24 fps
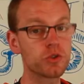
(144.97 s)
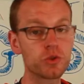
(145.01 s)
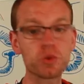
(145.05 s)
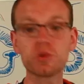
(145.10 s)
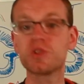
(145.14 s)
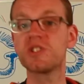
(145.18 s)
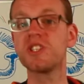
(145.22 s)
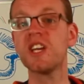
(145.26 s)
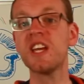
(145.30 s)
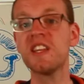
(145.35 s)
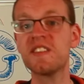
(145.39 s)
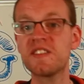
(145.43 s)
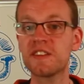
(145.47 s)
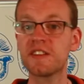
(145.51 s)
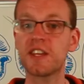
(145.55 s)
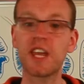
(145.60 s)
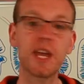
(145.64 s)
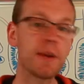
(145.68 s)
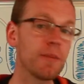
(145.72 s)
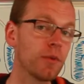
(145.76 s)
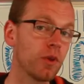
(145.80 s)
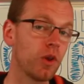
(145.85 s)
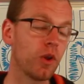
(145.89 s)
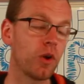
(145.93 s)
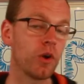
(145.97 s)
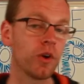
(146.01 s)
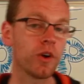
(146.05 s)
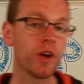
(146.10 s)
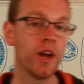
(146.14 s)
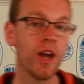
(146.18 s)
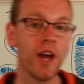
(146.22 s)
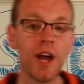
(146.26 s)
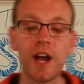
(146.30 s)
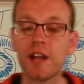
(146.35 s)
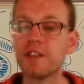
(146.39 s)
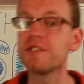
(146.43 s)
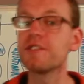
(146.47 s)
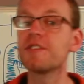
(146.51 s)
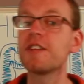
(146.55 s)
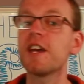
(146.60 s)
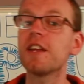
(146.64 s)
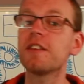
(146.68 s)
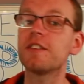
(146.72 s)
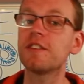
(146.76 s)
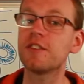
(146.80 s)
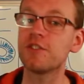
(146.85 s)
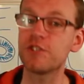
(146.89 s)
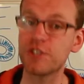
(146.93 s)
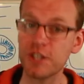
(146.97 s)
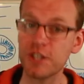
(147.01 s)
So Satan came along and said to